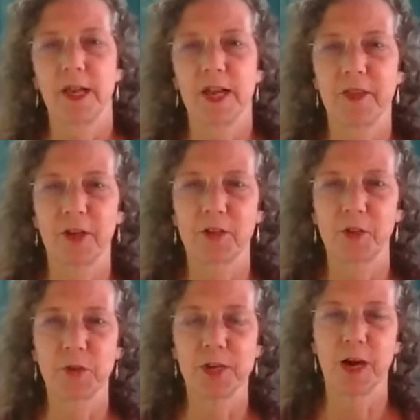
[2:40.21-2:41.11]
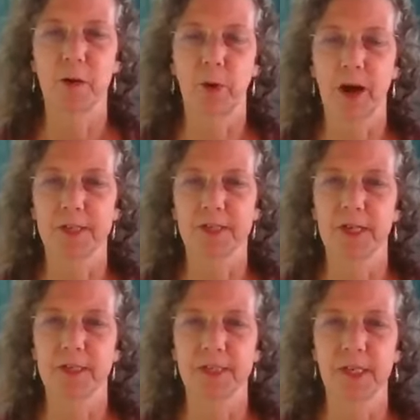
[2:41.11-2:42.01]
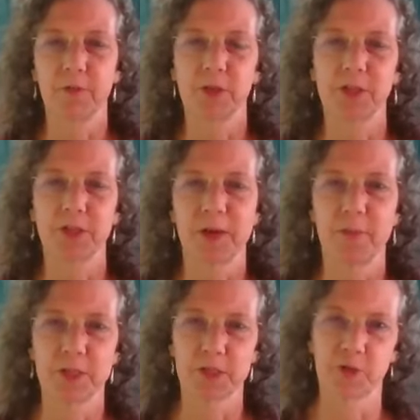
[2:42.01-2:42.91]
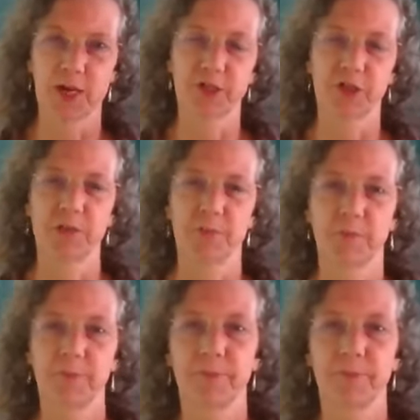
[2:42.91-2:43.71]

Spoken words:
then I'll do the now process, give you a little demonstration.